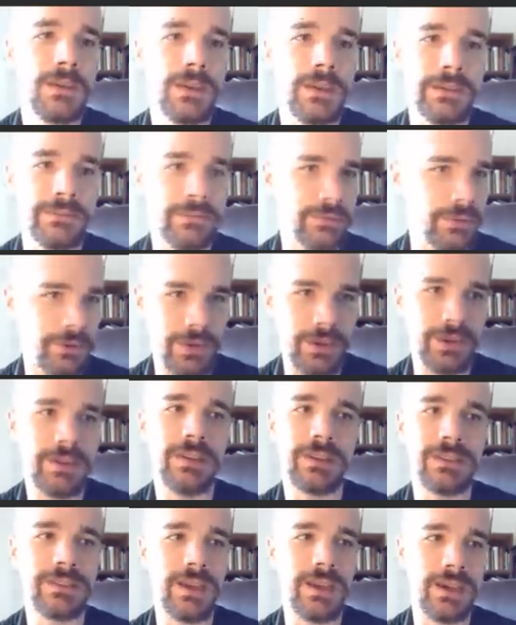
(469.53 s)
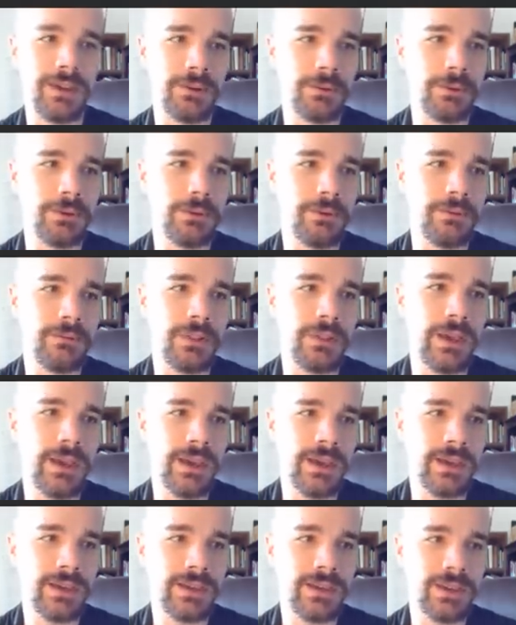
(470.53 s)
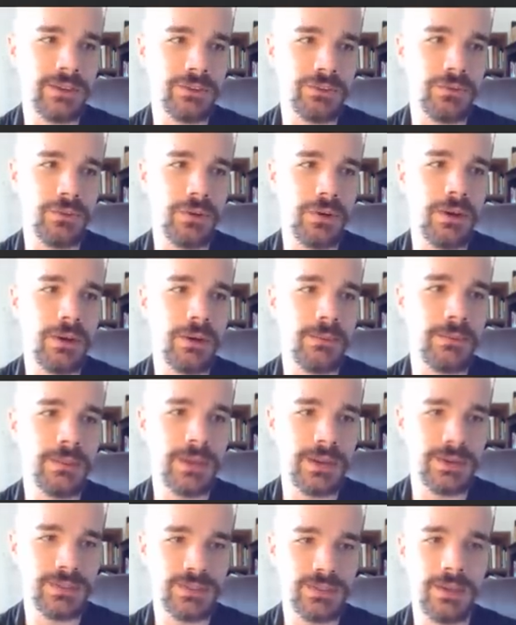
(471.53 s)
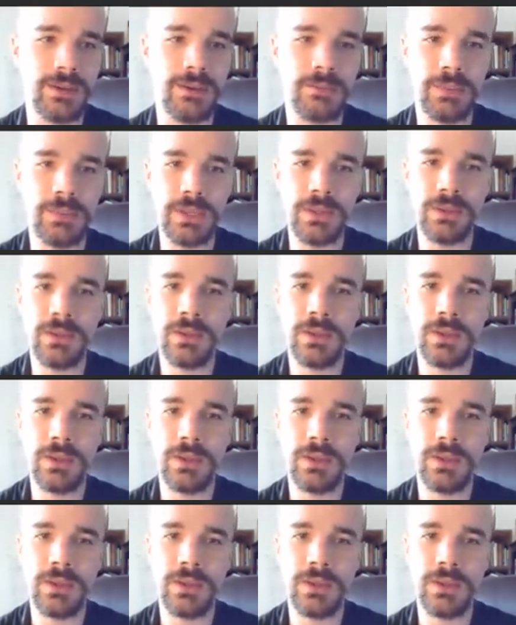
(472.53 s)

And okay, I got the Ecuador flag, got a drum, got a zombie.